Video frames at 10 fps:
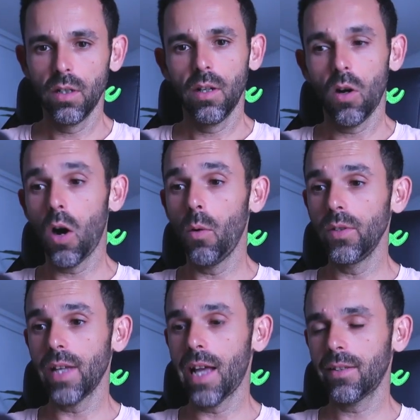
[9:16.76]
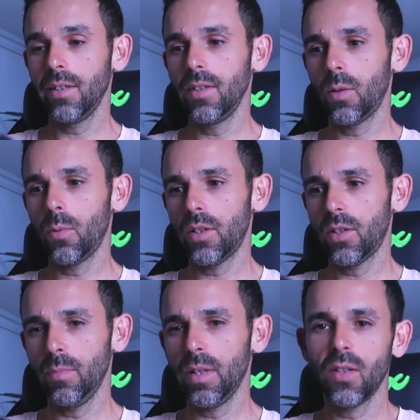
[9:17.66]
Always asking the question,
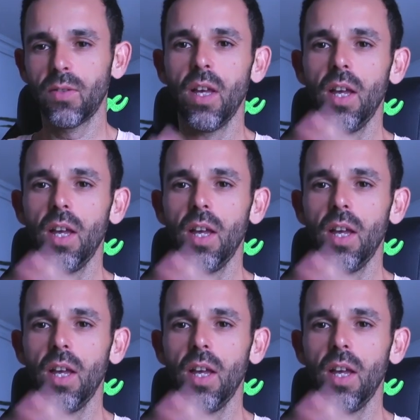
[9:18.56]
because